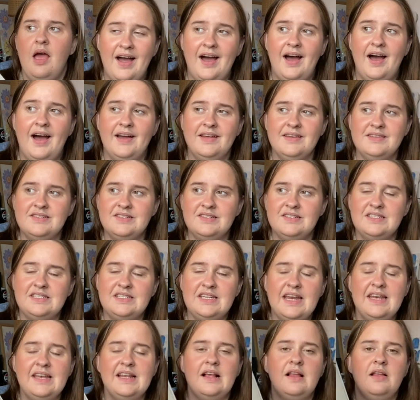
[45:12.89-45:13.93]
And
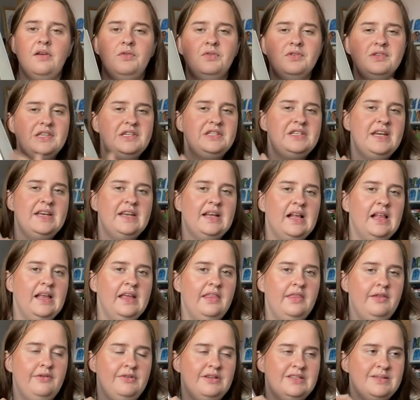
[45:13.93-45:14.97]
technically
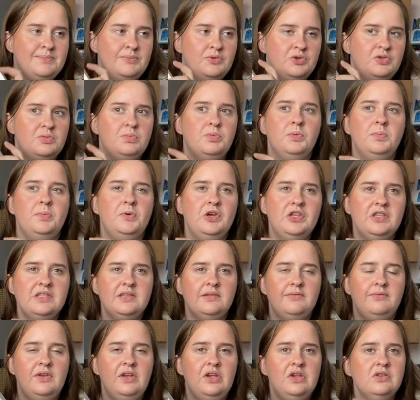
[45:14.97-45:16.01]
there is multiple points
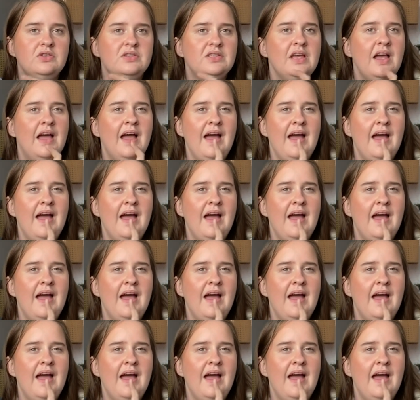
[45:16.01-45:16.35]
of views.